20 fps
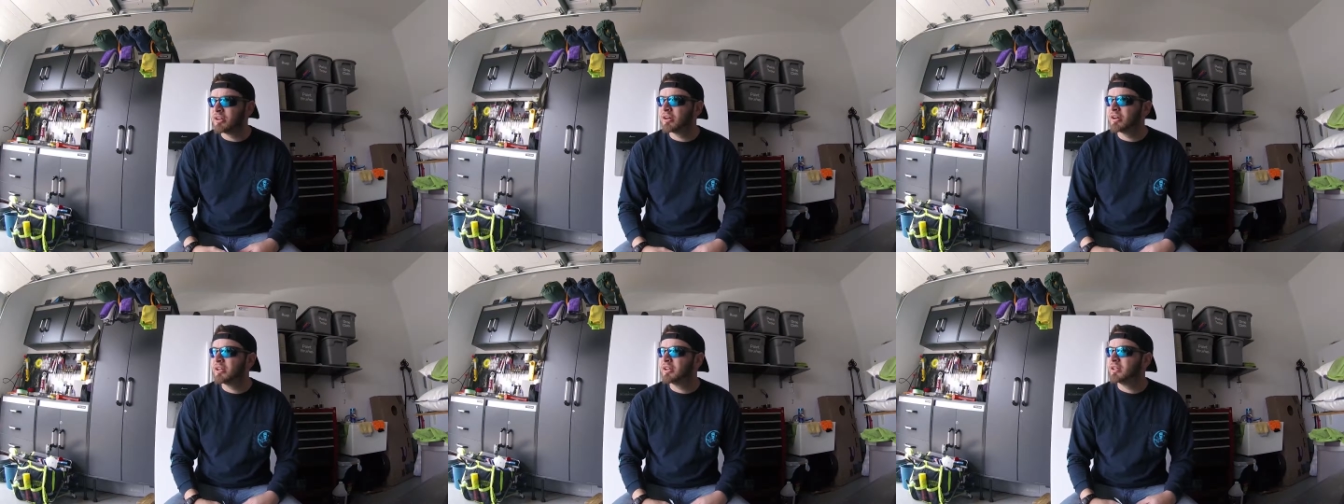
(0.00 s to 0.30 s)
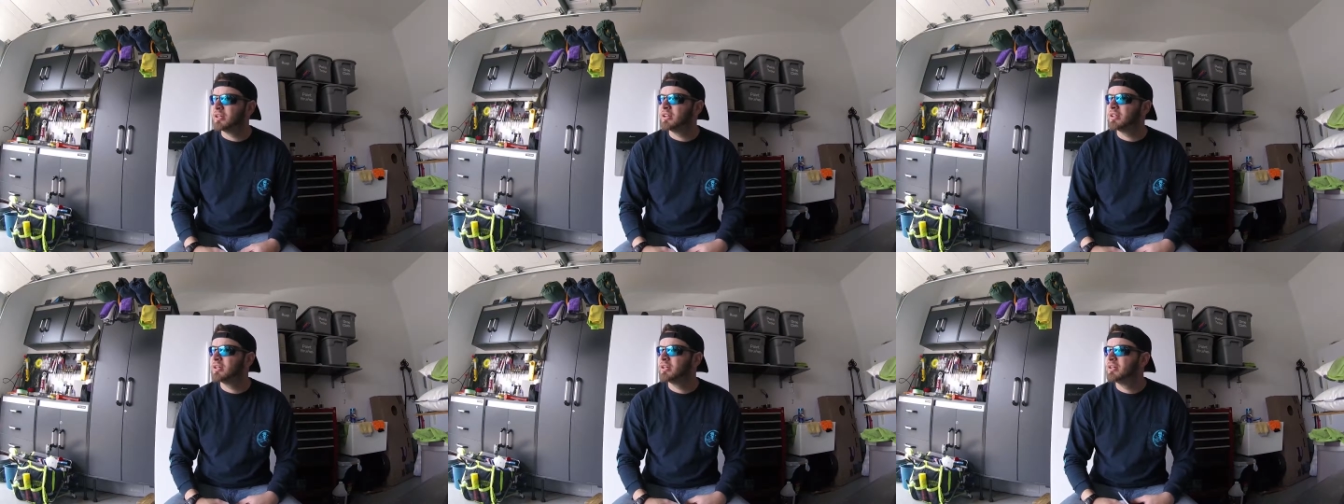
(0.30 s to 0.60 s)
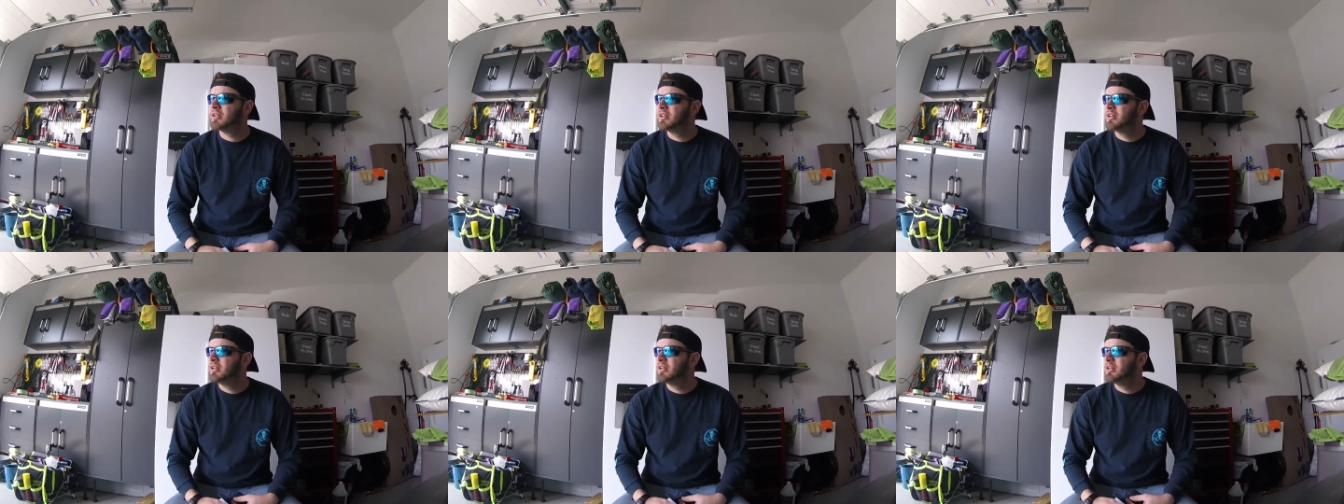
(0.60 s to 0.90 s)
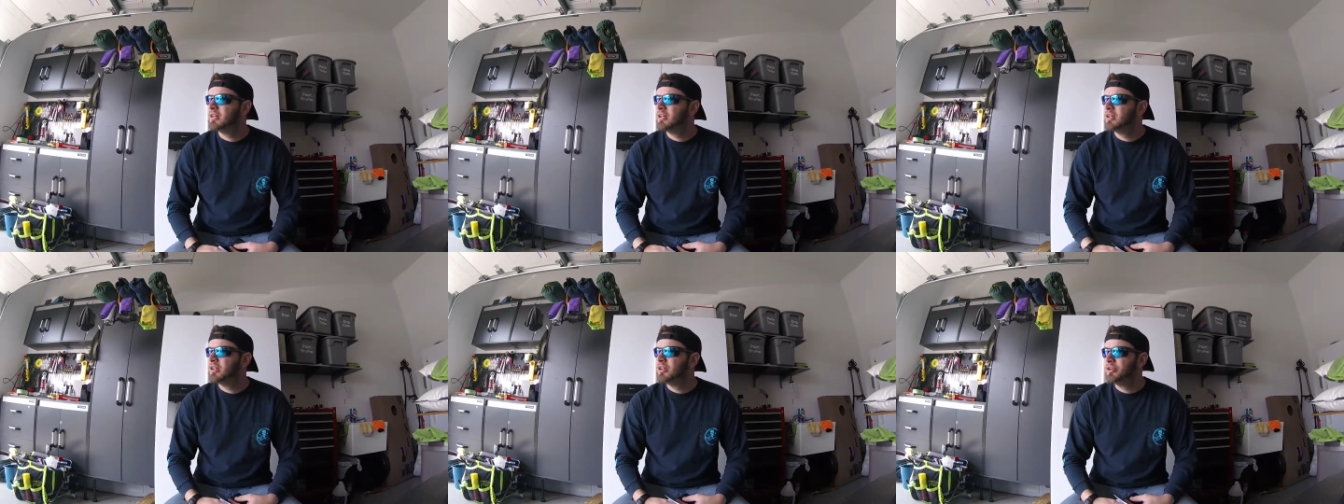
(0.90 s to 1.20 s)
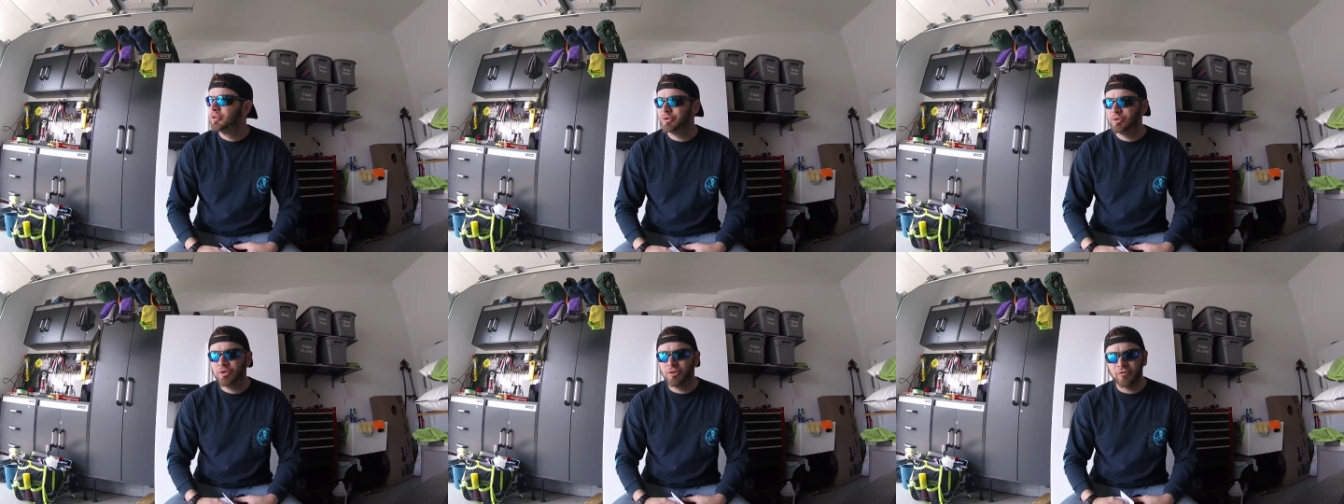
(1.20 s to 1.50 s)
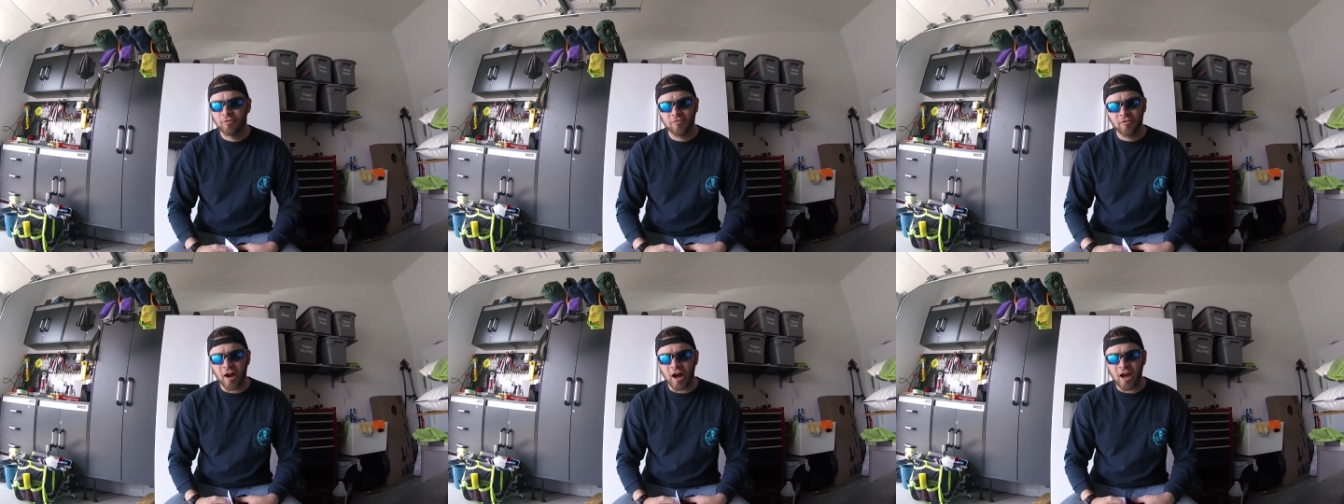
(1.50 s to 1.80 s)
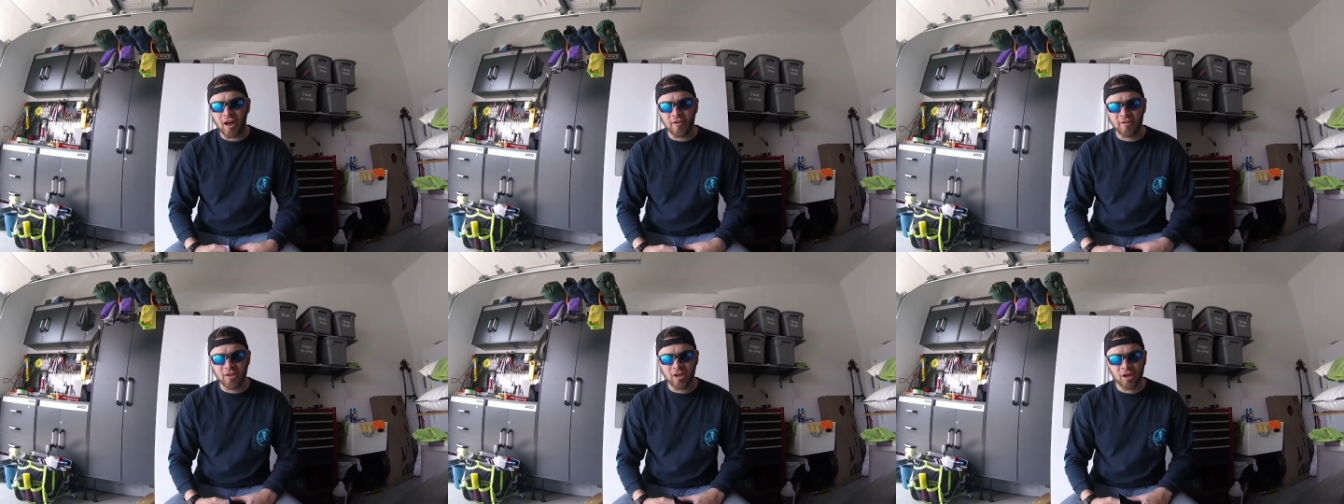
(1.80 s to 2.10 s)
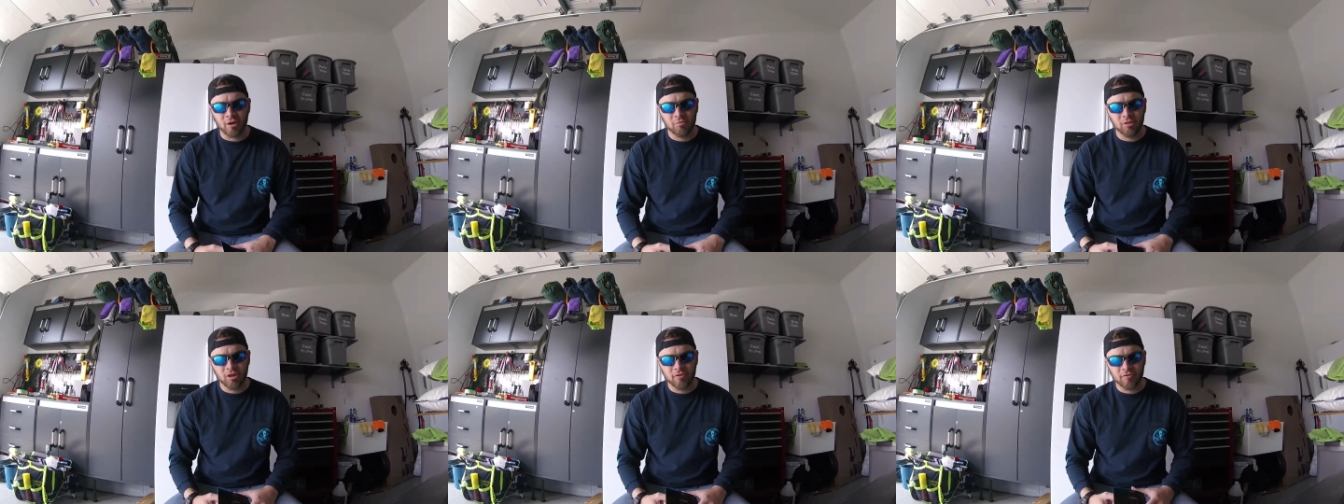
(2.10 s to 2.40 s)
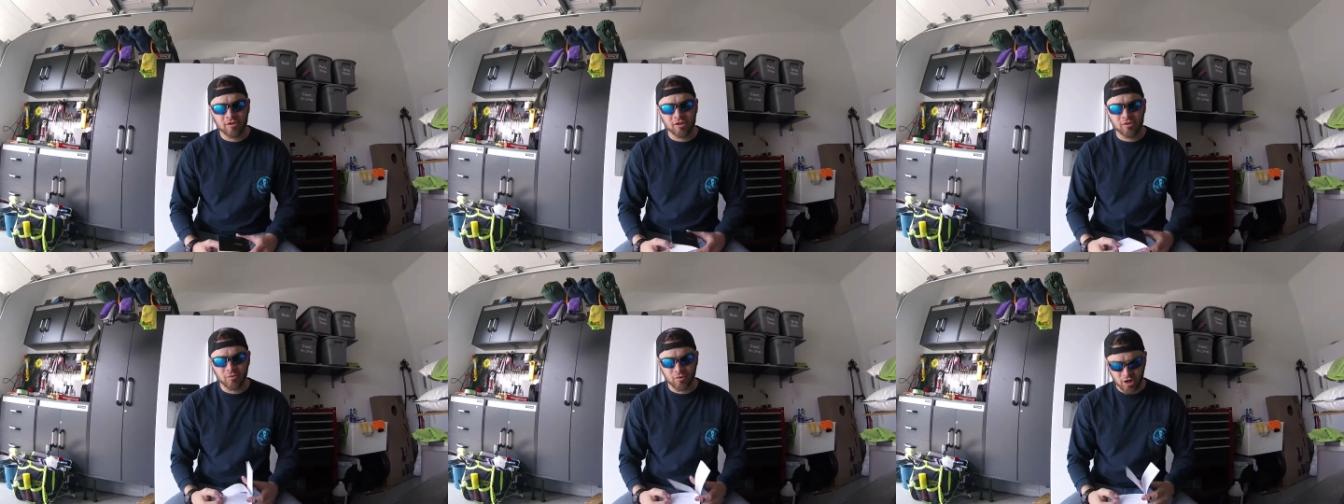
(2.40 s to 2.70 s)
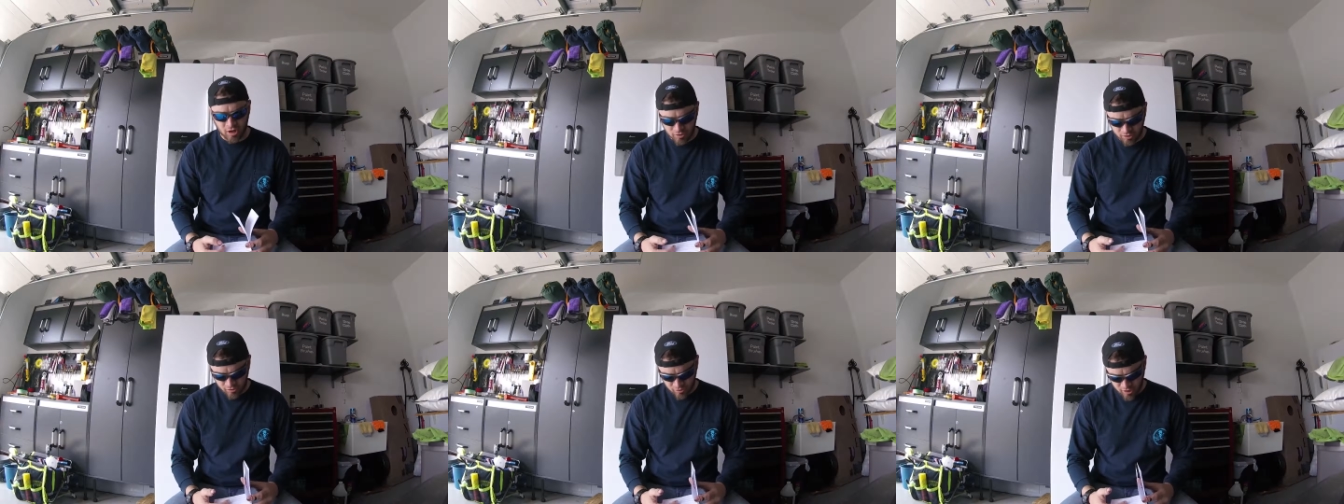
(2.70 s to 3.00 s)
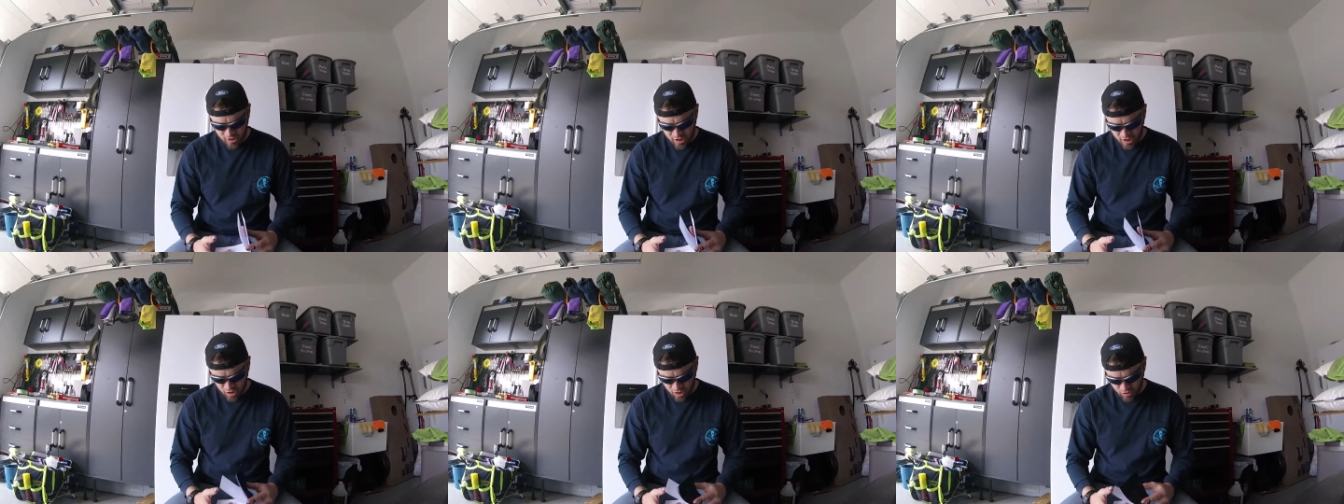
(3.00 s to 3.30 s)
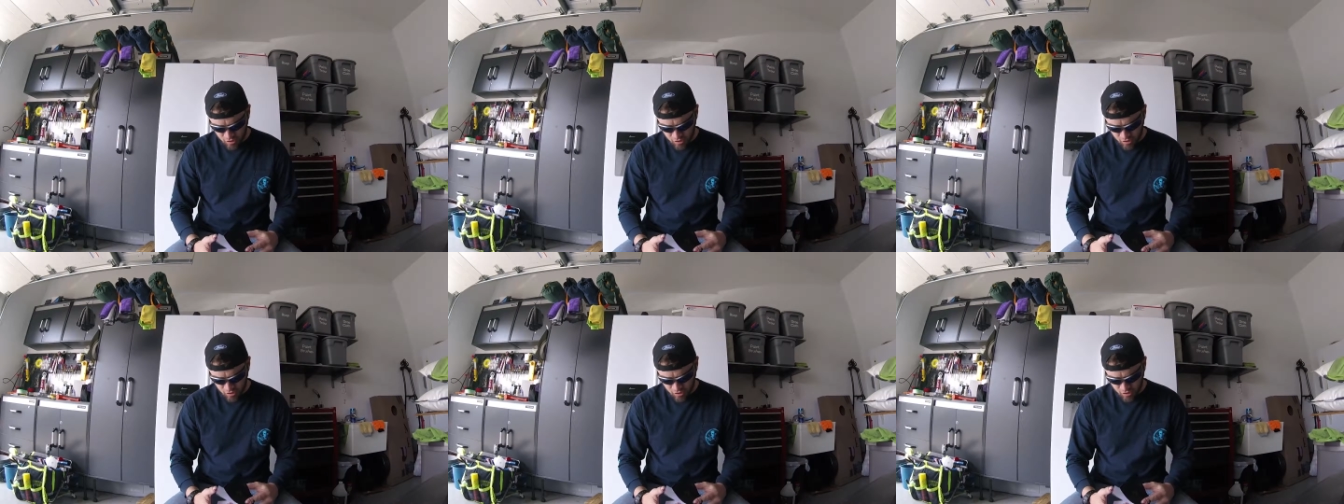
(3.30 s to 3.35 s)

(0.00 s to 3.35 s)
on it? It will do 5. I believe it, when I was reading